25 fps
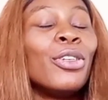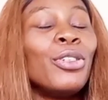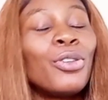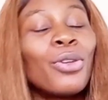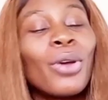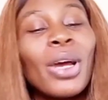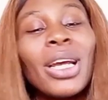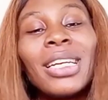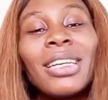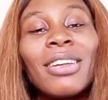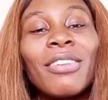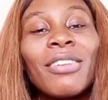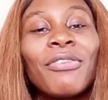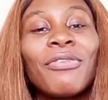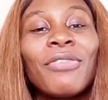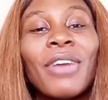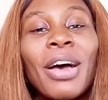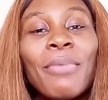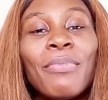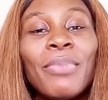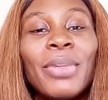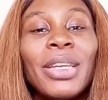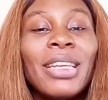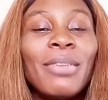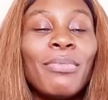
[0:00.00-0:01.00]
Join the
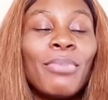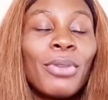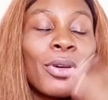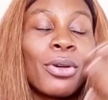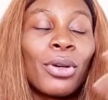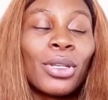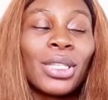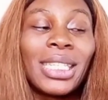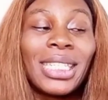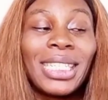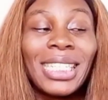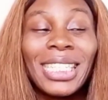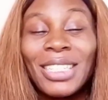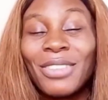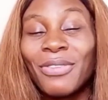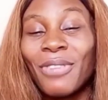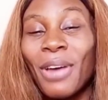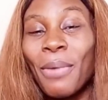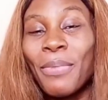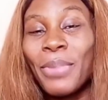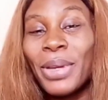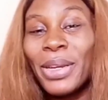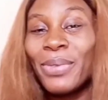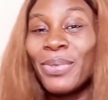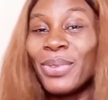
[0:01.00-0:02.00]
family, because in this
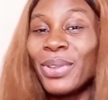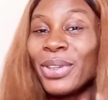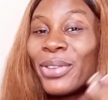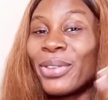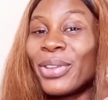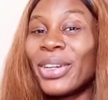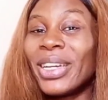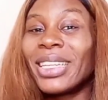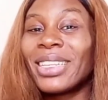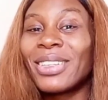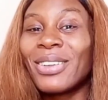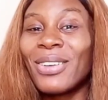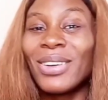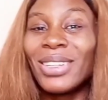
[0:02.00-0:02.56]
family we create